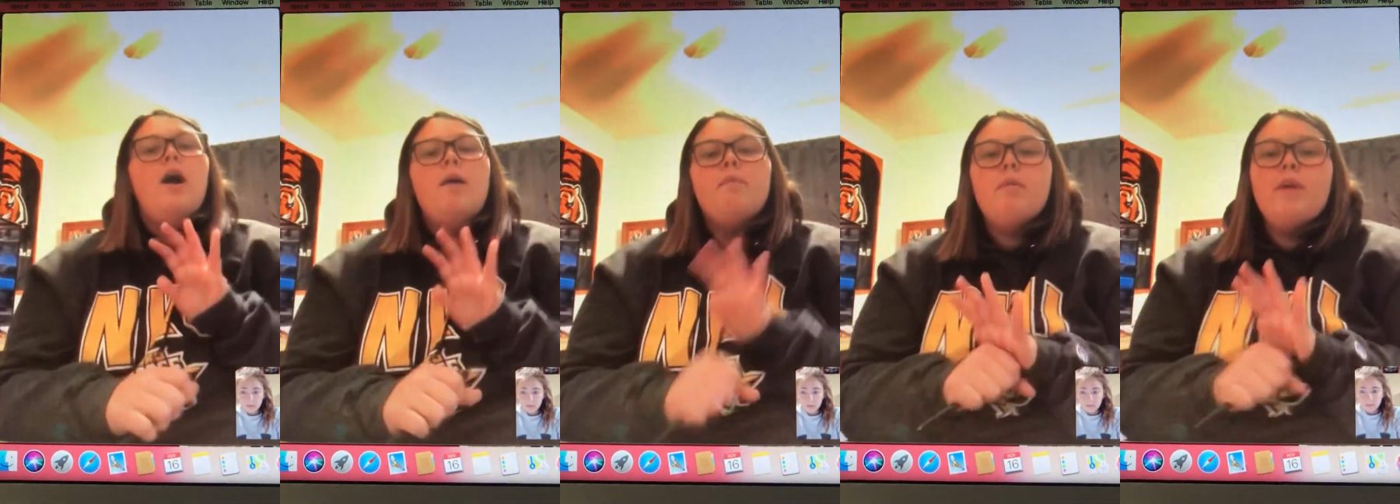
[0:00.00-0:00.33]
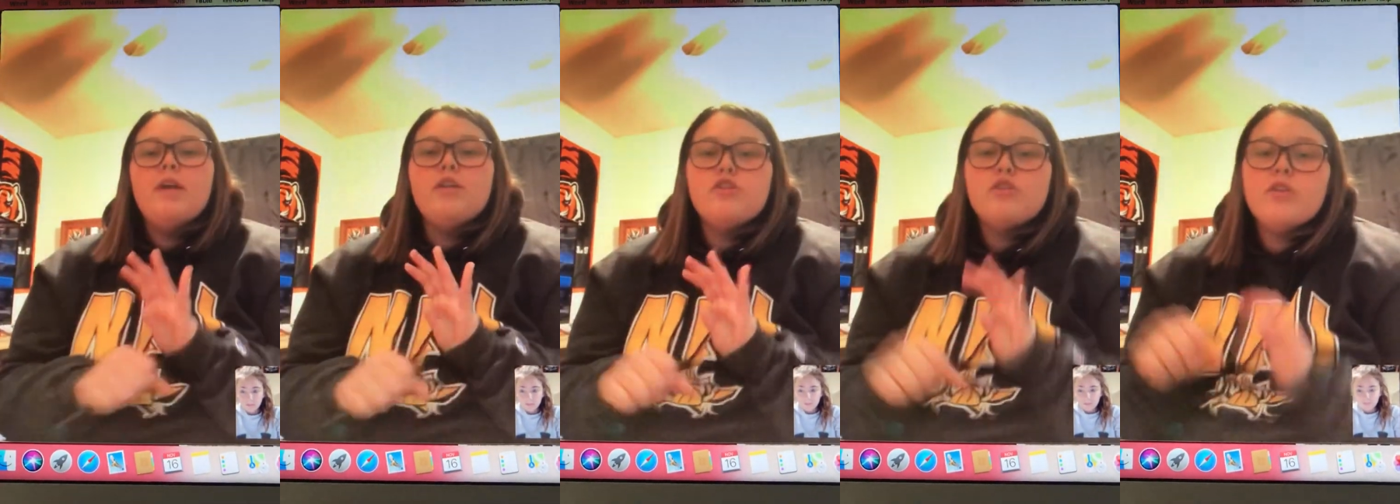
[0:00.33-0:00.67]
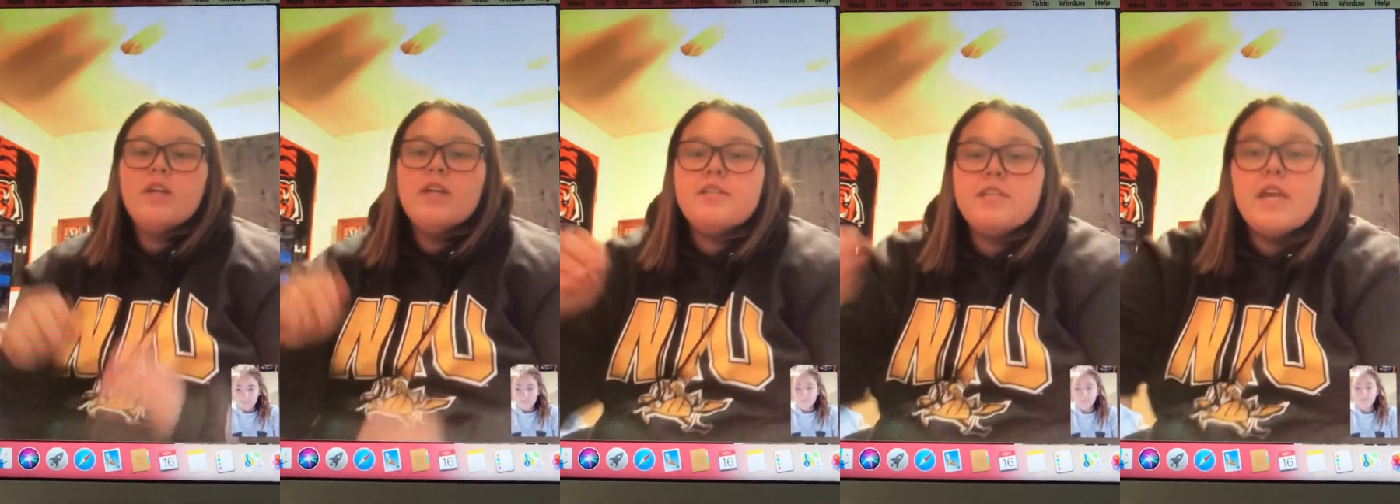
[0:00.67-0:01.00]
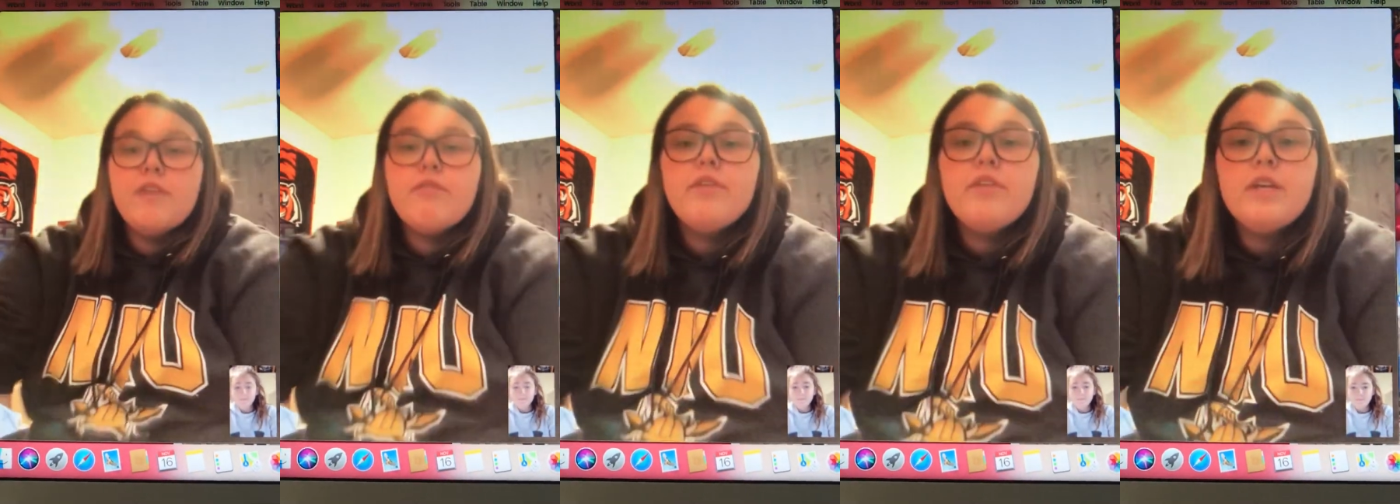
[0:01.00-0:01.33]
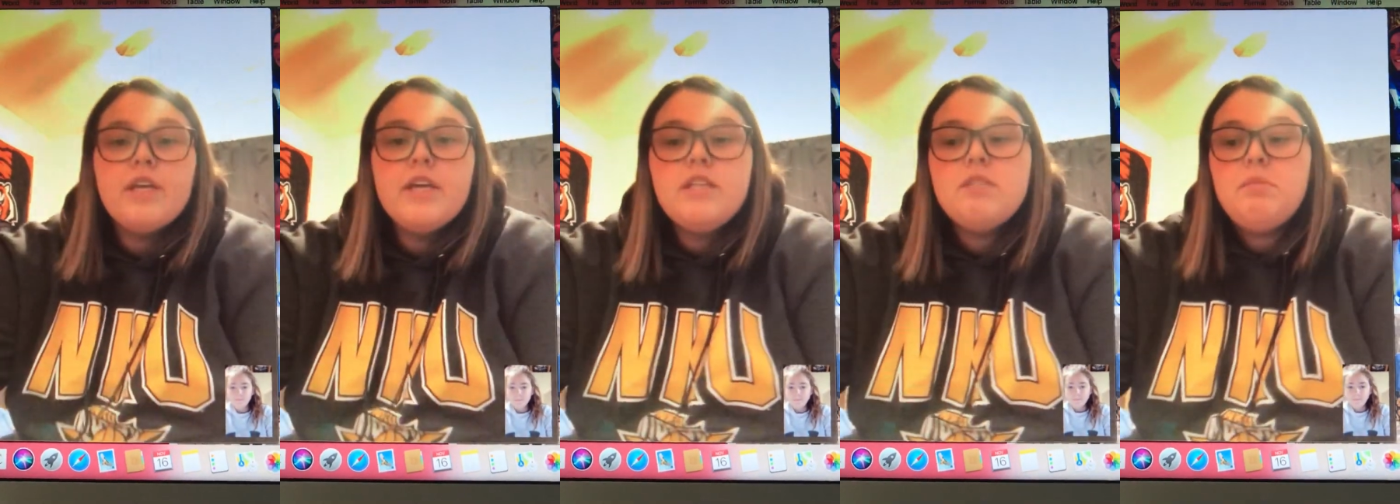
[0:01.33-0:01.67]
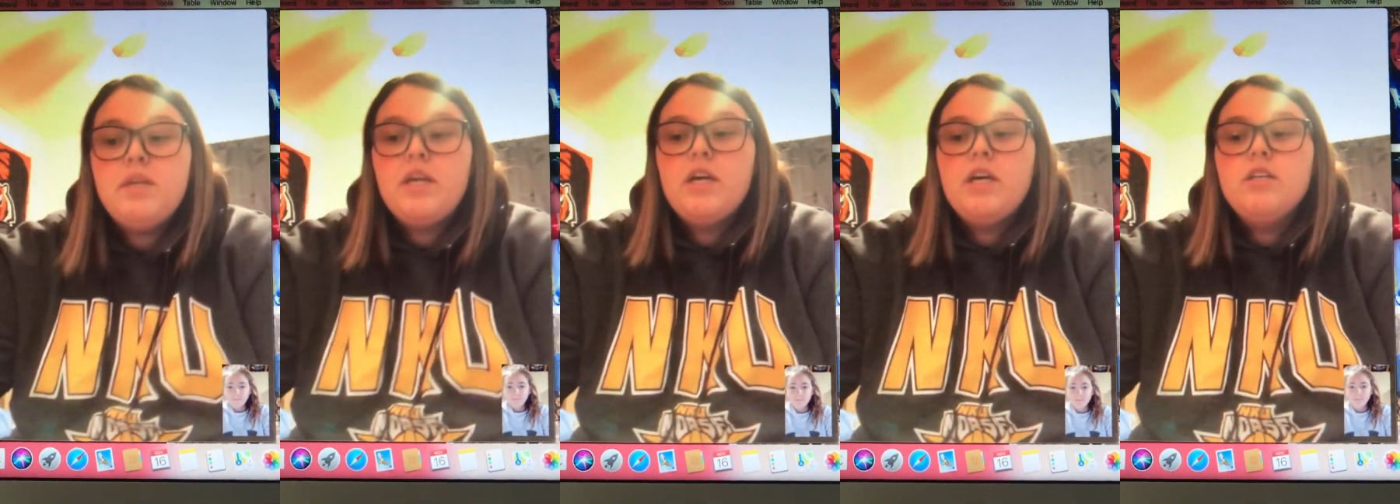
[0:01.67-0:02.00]
but making sure that it's safe for the kids
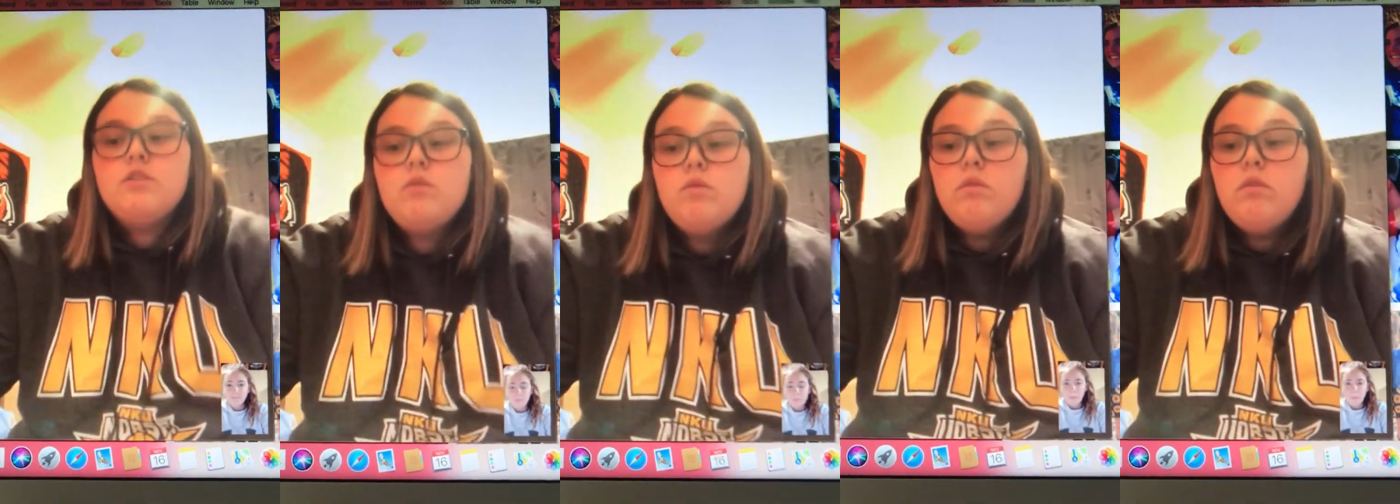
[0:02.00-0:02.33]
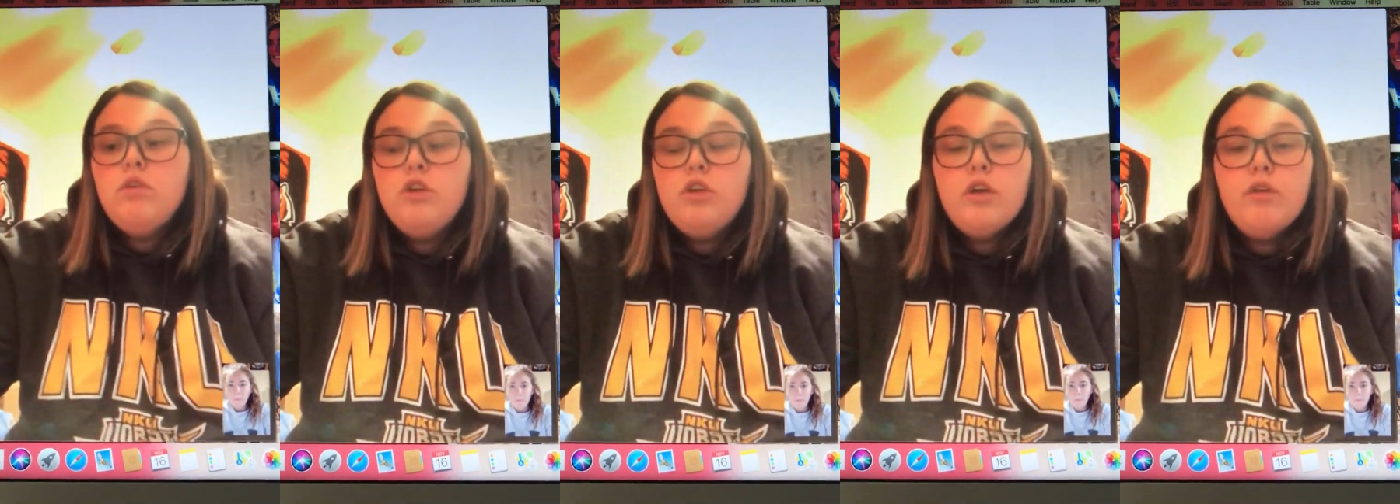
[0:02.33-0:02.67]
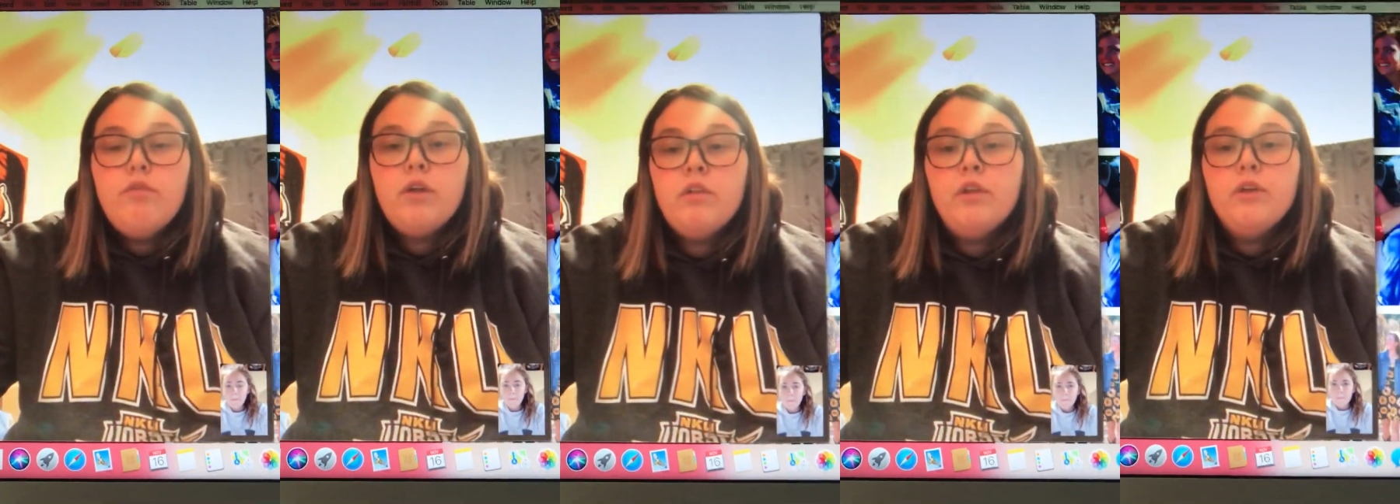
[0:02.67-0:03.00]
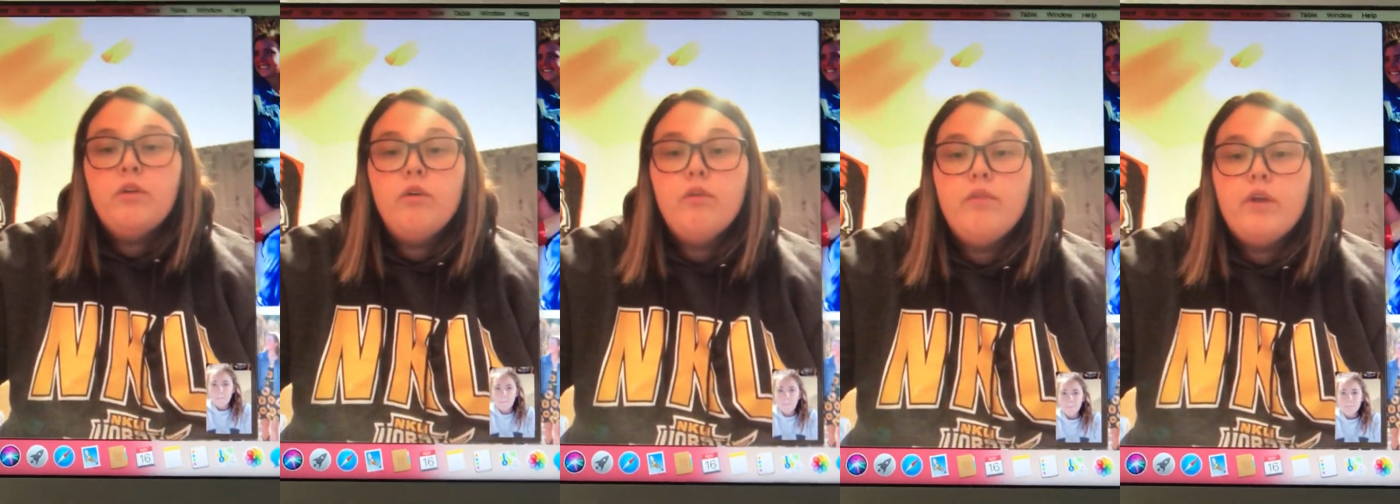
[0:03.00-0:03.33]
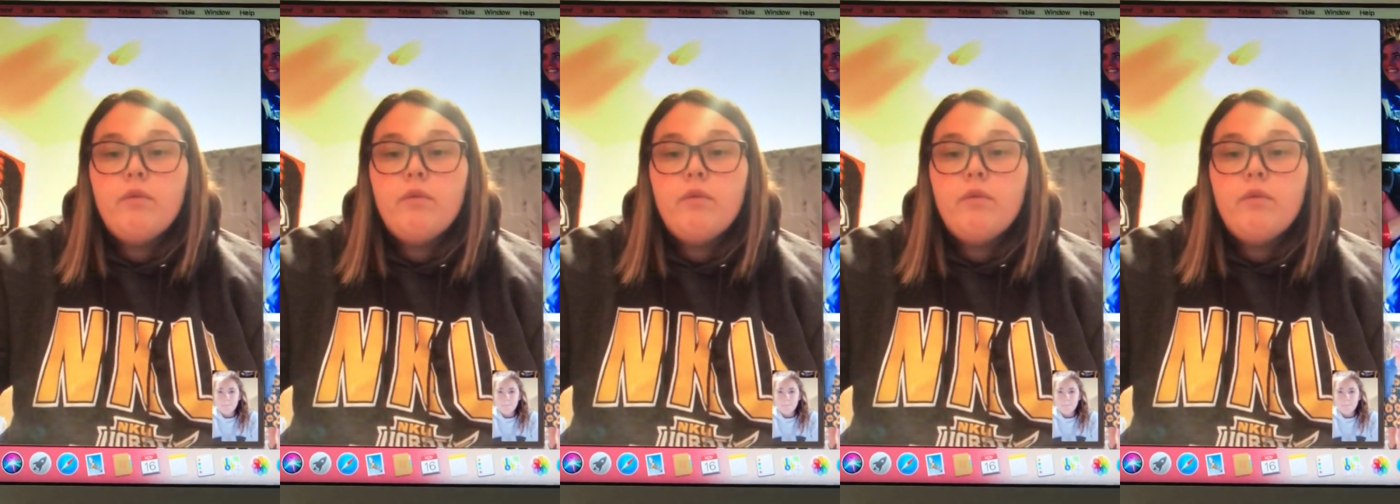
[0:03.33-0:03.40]
because they're little, they're